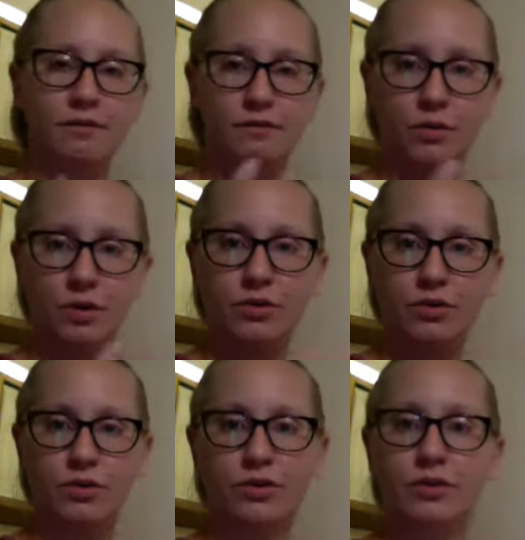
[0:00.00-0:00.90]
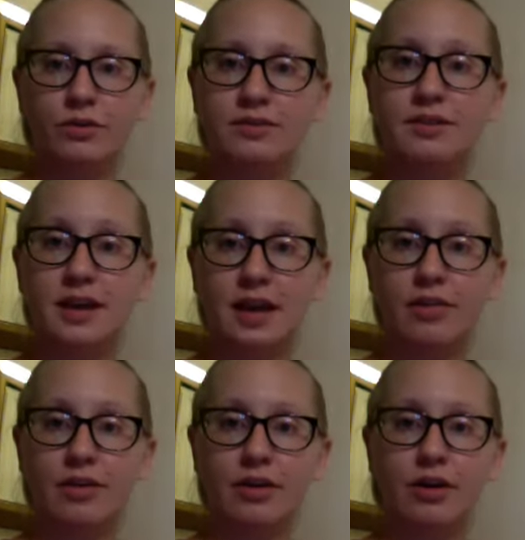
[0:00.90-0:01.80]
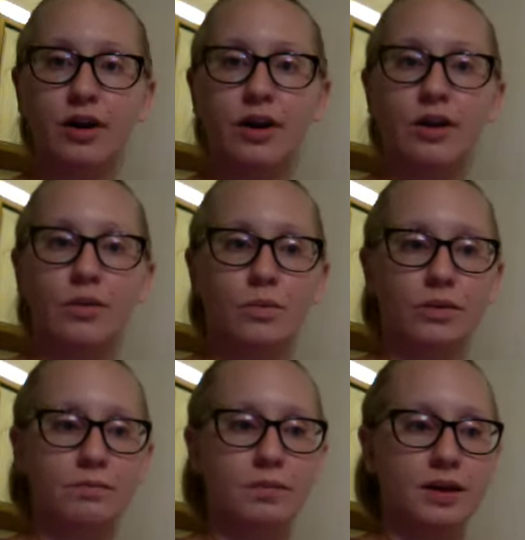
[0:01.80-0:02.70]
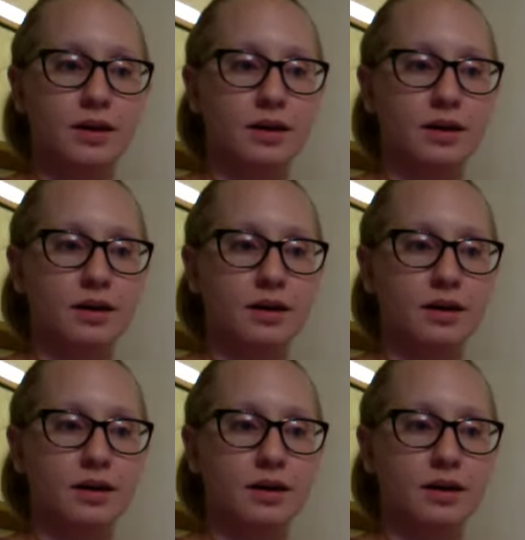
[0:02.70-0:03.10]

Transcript: 4 quarter notes together would be